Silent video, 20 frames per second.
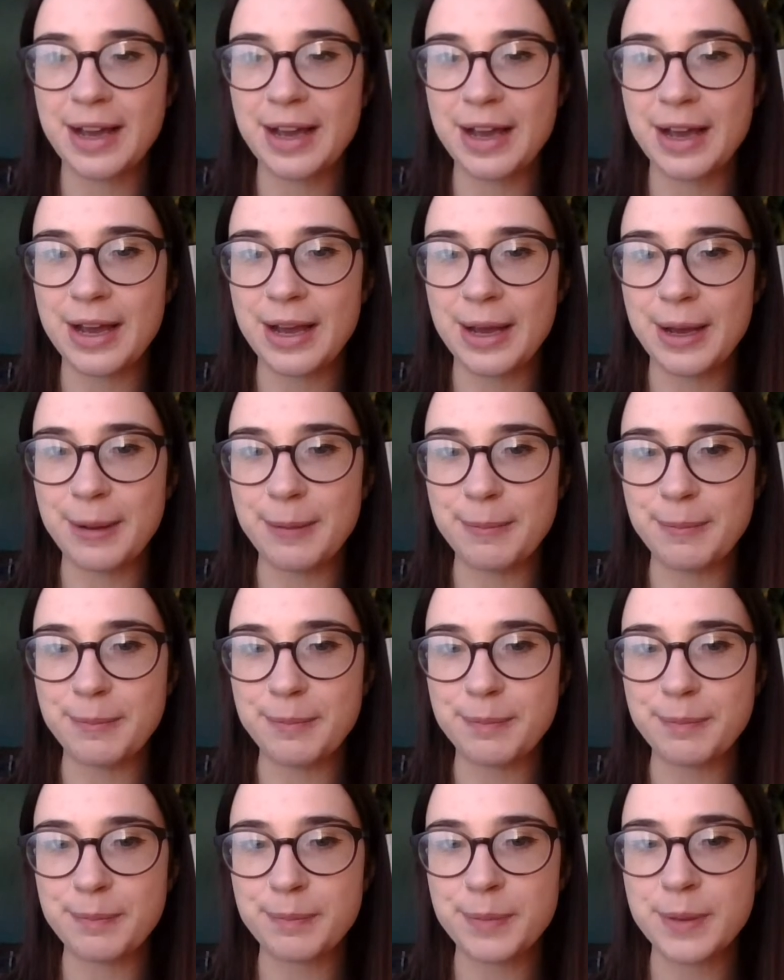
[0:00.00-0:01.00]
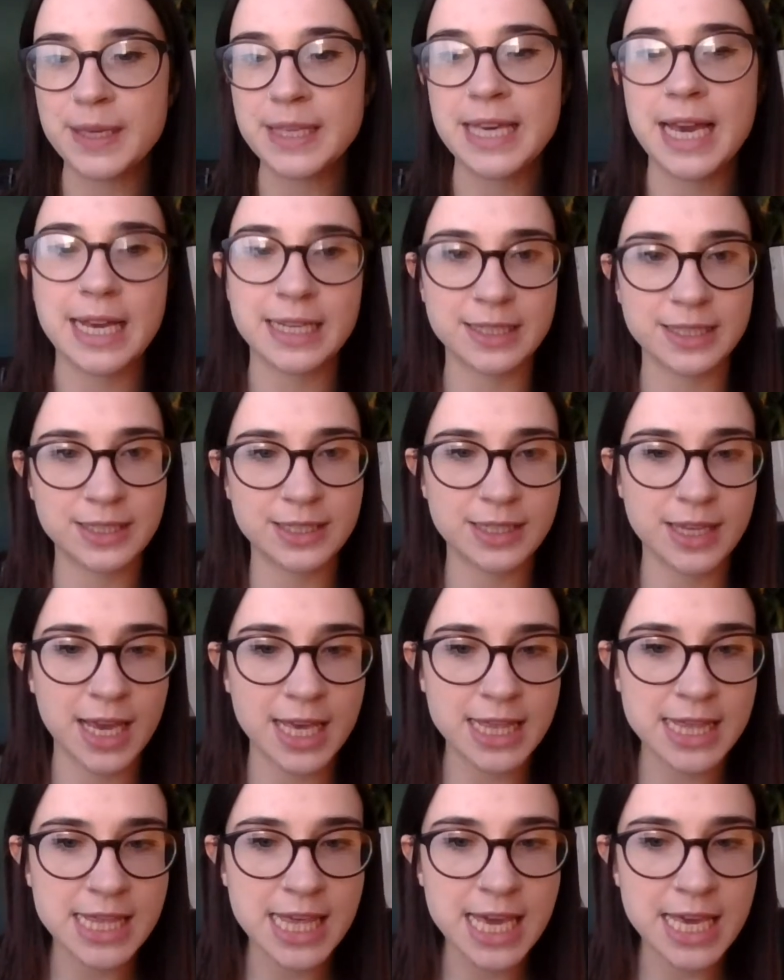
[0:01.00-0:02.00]
But yes,
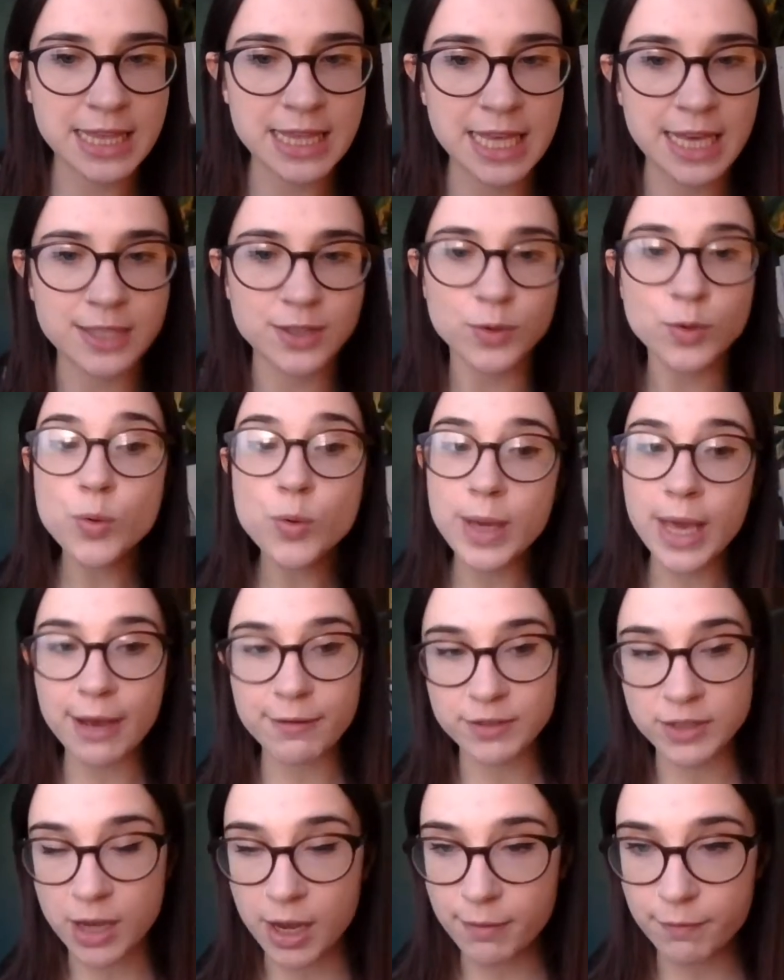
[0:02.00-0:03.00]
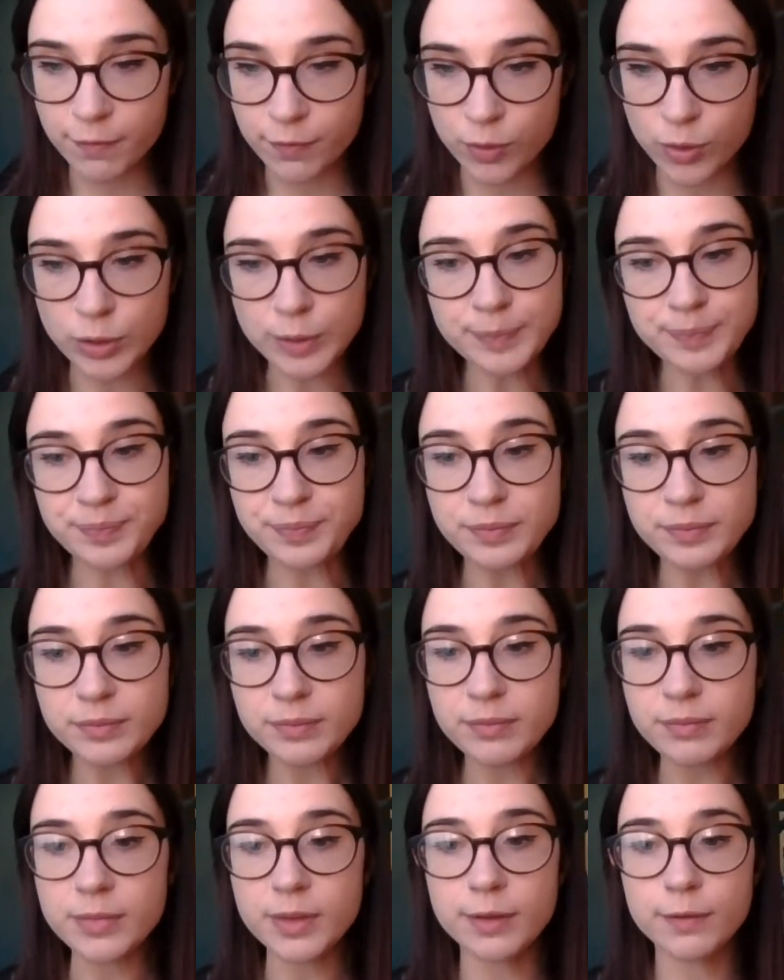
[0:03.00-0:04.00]
I think that's all we have time for
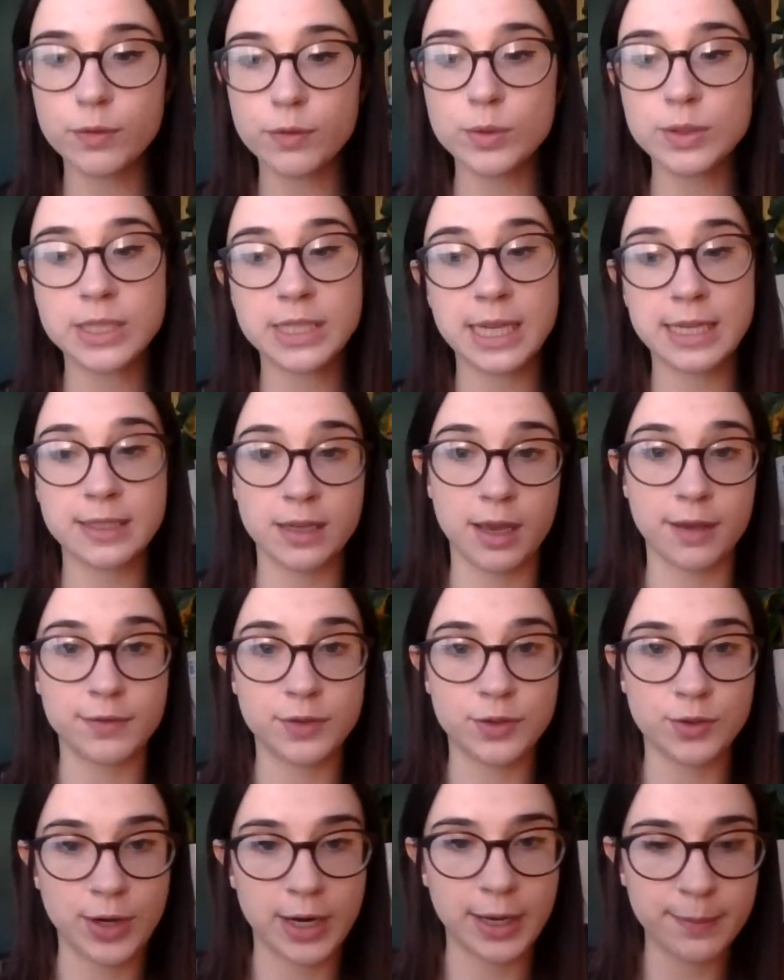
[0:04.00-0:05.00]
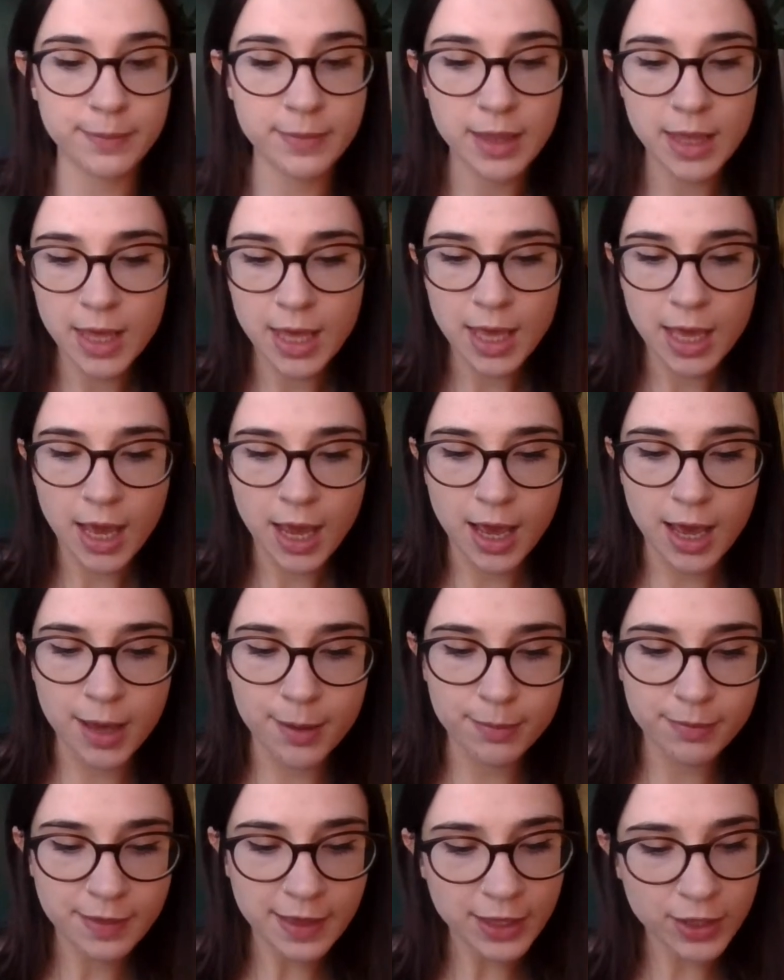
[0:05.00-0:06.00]
today's live stream.
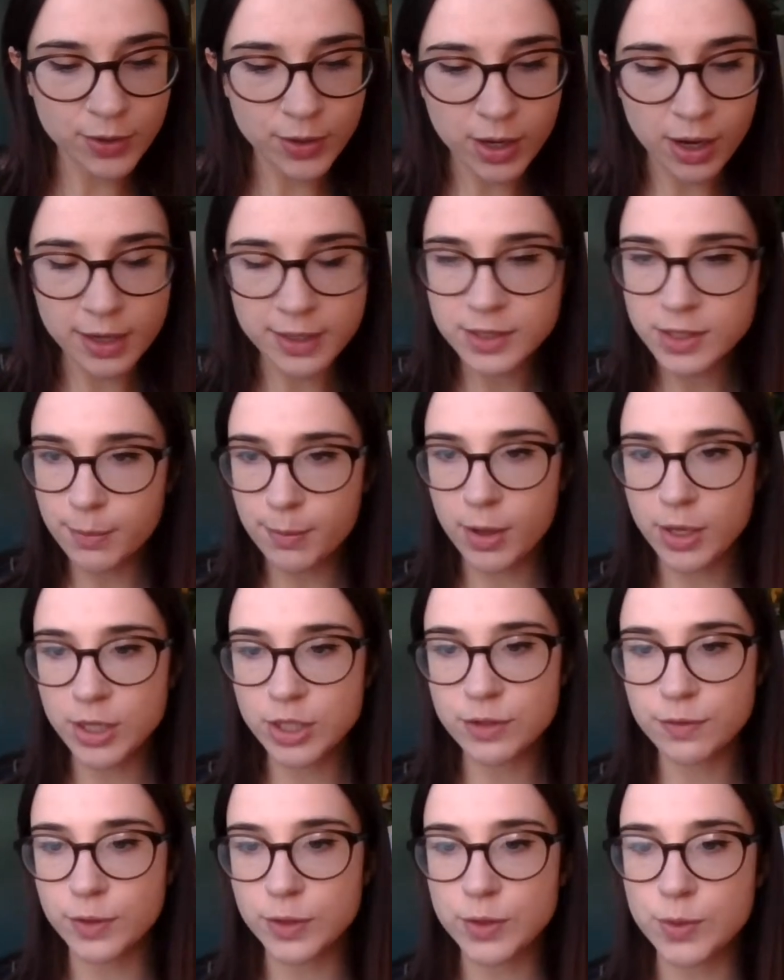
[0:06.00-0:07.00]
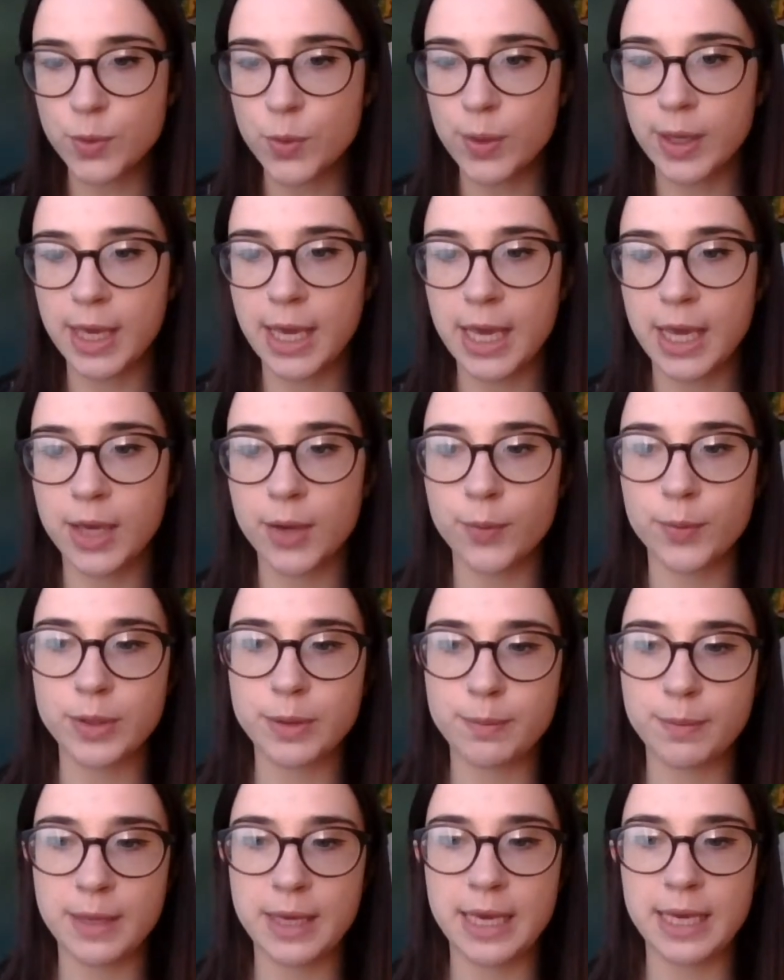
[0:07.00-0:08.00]
Thank you guys so much for talking
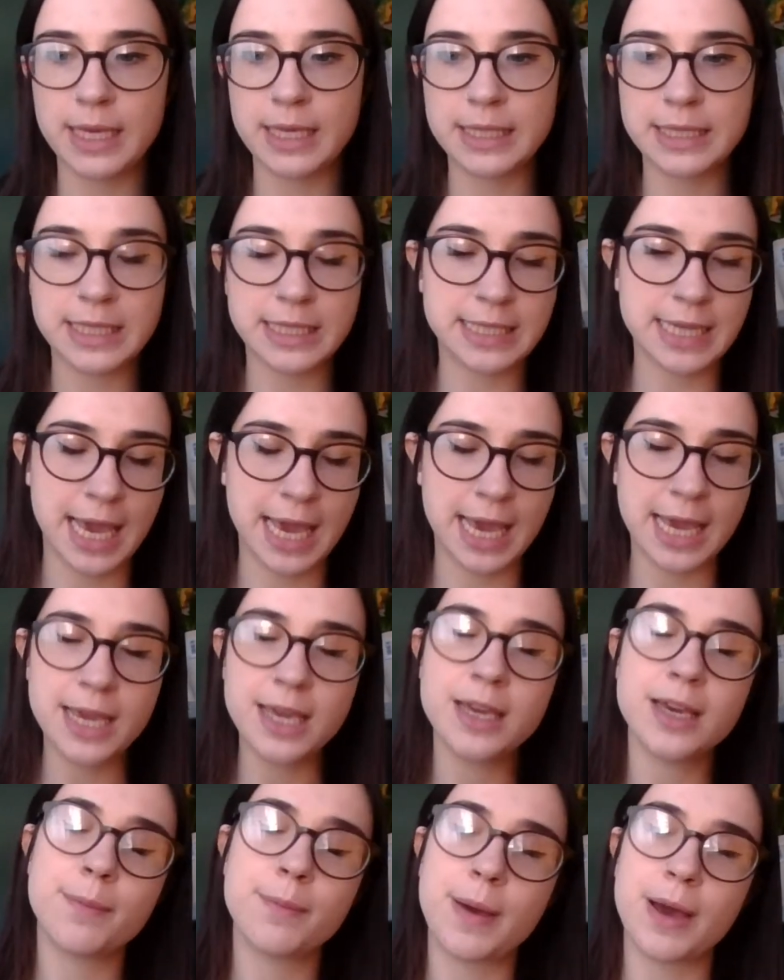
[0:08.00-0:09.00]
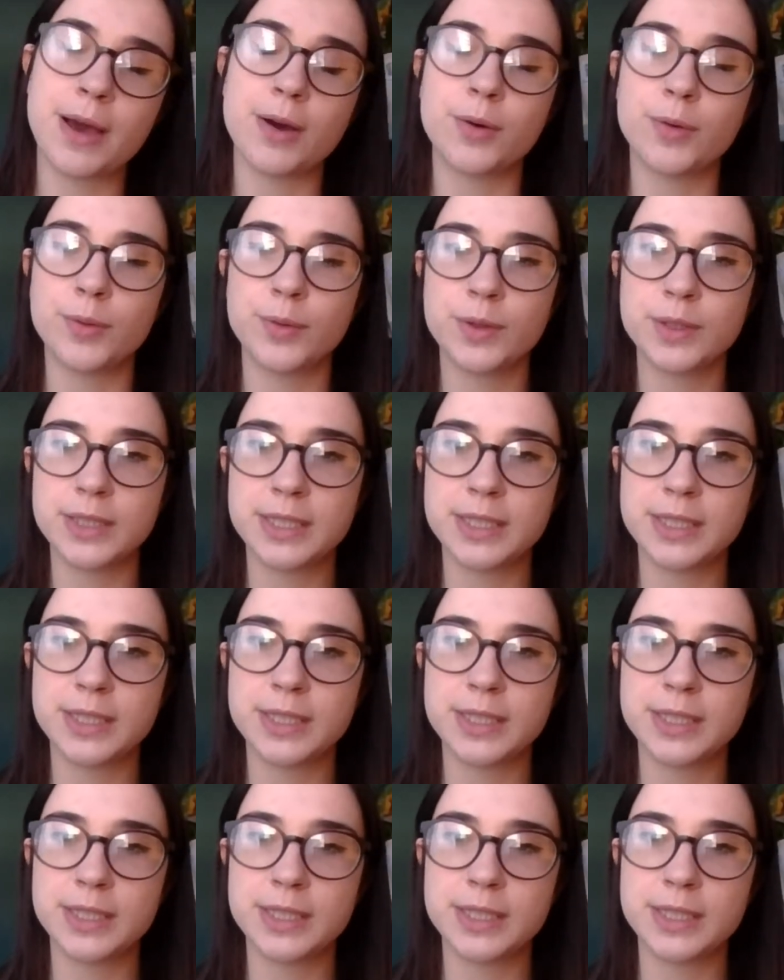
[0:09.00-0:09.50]
with me today about